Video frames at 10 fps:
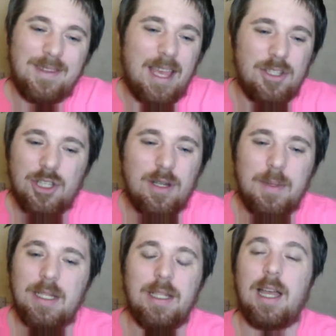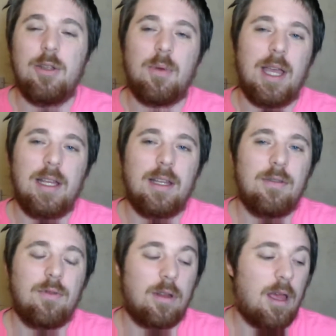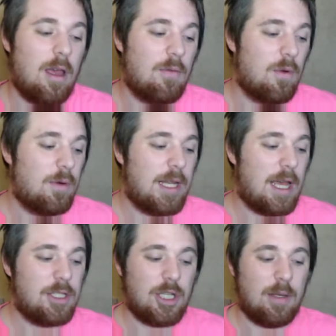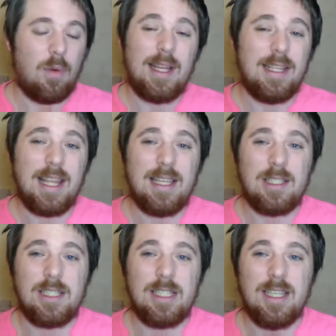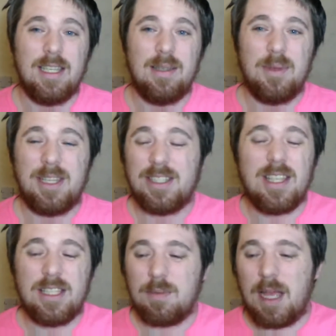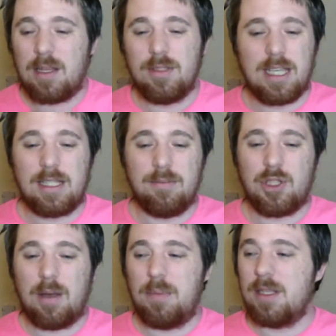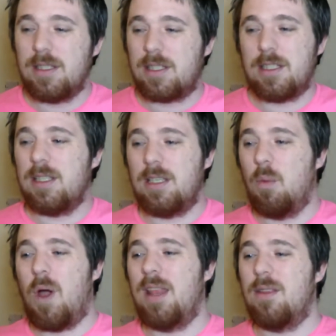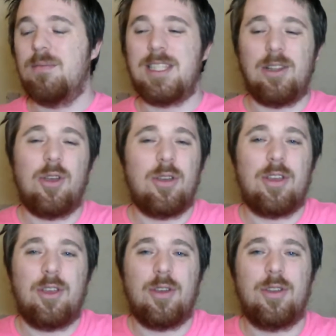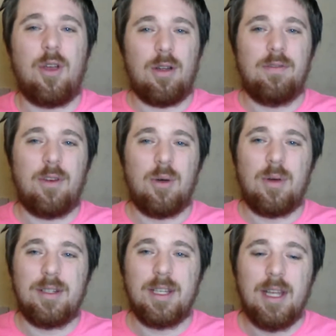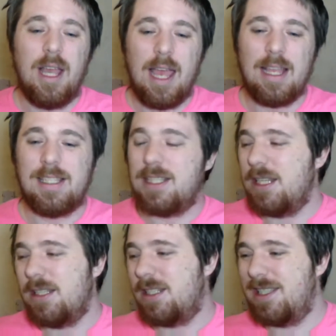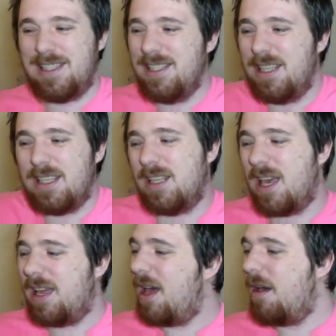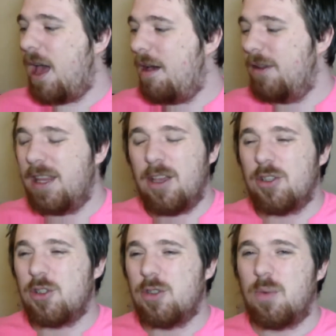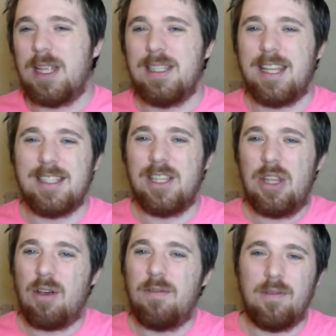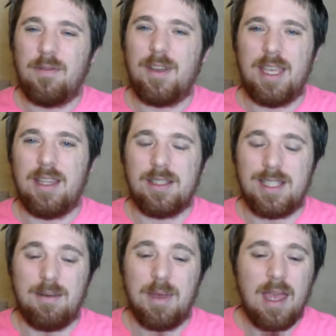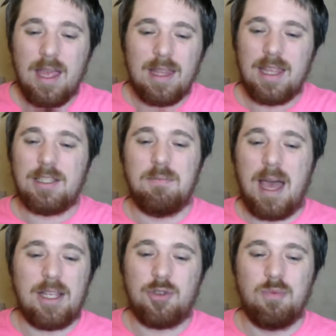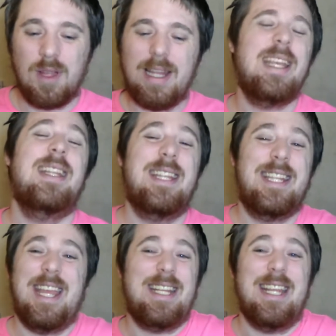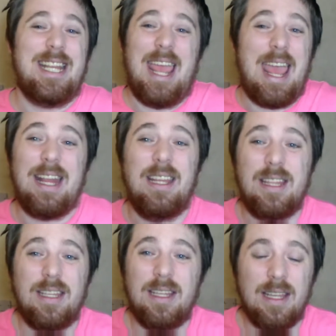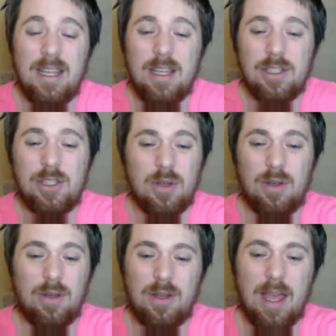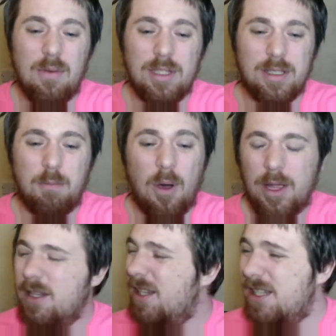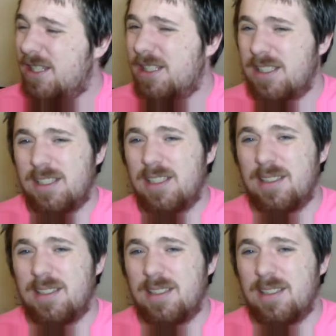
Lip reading: it should have been Daniel Bryan and Rowan actually winning this, because they're the SmackDown Tag Team Champions. You want them to look good going forward. Instead, having the Usos win does nothing for either team. This match really didn't do anything. So it was pointless.